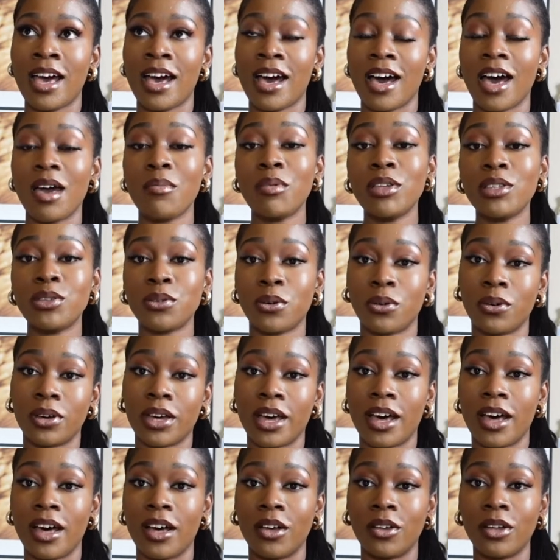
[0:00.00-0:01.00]
I'm a tall
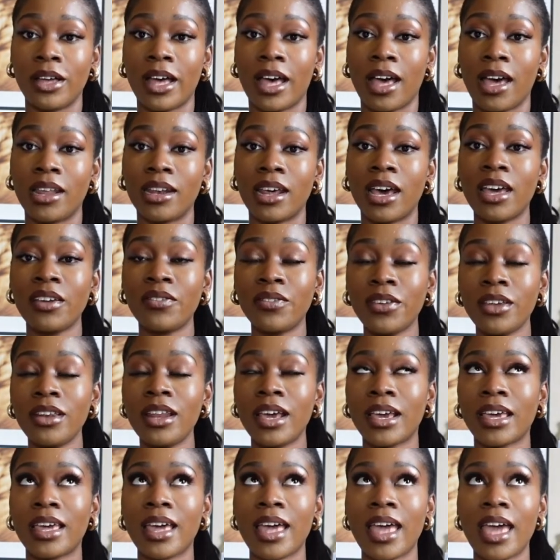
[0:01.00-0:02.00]
girl, and I feel like